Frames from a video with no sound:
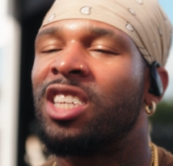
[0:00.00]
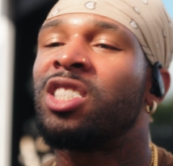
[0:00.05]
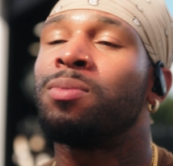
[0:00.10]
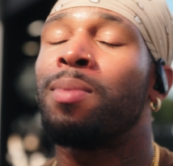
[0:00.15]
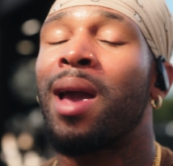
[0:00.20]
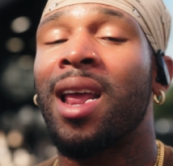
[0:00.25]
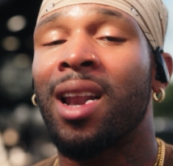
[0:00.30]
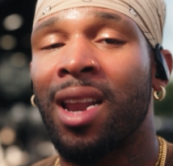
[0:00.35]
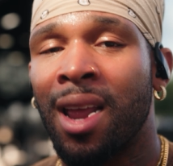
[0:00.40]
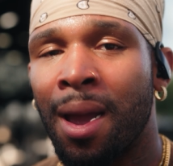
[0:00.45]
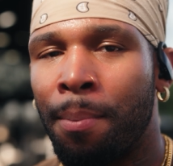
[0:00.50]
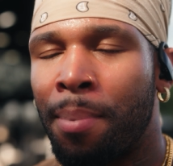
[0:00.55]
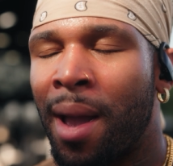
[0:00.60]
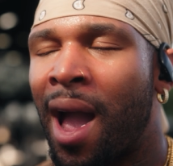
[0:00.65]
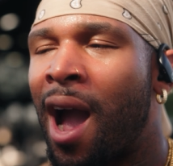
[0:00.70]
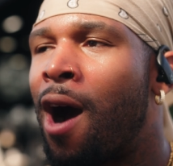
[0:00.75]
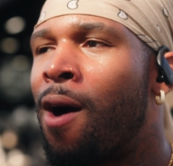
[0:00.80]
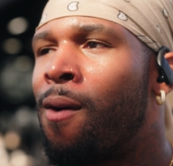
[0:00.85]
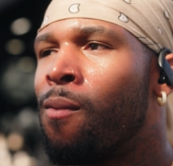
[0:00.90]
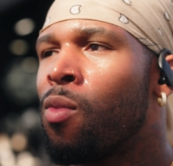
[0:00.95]
mainly
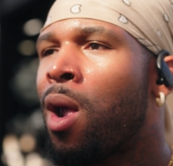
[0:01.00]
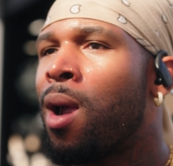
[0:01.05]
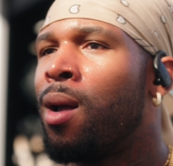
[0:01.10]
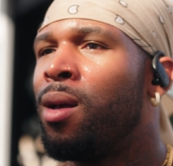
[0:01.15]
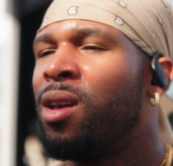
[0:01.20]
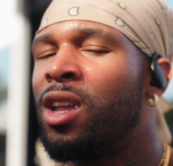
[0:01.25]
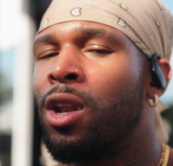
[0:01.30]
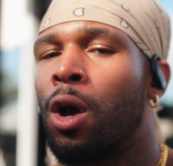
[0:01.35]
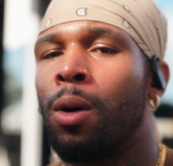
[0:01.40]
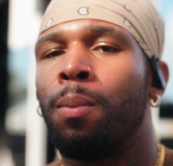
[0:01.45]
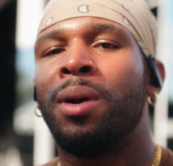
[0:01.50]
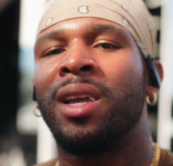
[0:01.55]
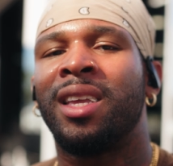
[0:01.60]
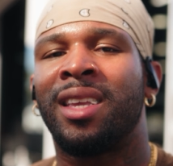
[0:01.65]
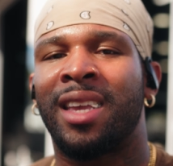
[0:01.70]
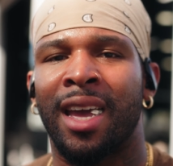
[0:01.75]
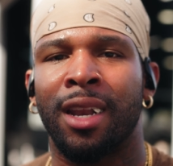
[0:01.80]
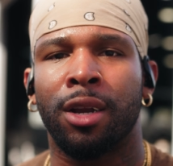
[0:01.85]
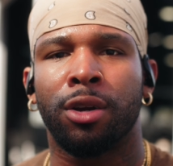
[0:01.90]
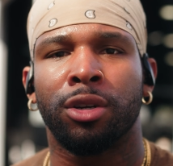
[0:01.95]
about,
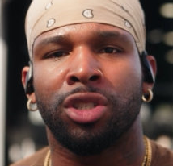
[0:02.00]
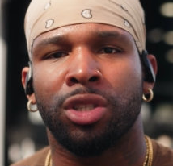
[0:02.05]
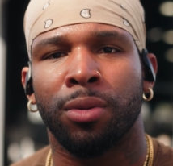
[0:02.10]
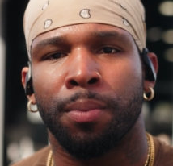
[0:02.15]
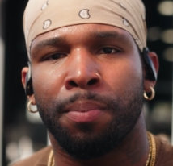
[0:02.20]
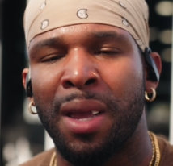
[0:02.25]
beginners,